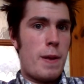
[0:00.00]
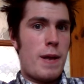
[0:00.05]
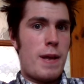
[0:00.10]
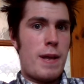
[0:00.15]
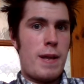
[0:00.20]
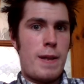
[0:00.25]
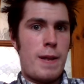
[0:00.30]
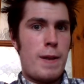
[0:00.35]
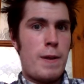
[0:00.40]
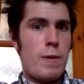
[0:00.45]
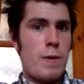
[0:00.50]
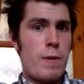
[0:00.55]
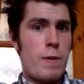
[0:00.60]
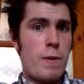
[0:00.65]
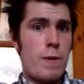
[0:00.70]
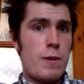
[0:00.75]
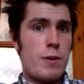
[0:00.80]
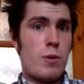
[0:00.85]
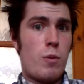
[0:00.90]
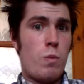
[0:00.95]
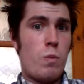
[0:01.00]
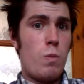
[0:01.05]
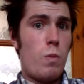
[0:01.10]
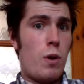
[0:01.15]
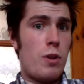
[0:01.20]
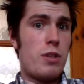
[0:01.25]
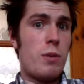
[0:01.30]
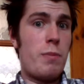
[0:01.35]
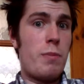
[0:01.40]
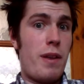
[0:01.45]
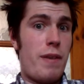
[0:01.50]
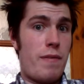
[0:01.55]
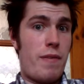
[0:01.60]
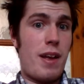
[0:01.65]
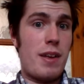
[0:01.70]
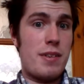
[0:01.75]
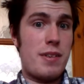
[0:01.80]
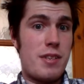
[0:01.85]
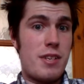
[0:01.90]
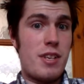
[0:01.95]
and he knows what'll be
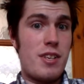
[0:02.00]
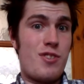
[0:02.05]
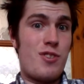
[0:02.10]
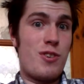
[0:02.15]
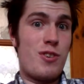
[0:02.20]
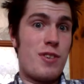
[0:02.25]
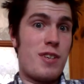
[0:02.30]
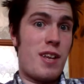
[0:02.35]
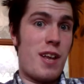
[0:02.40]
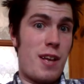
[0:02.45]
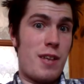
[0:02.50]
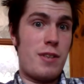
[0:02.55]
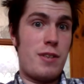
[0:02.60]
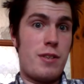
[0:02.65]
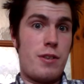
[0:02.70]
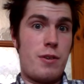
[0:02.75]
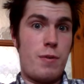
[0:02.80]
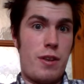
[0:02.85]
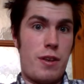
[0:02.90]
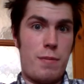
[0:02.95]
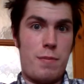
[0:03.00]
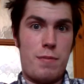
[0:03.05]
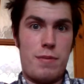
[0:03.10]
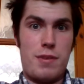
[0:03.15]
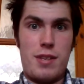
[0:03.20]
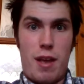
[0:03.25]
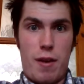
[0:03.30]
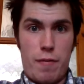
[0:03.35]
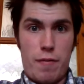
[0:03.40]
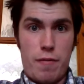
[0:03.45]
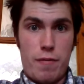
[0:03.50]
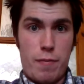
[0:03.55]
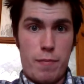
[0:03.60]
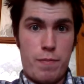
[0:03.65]
fastest, just can't do it himself.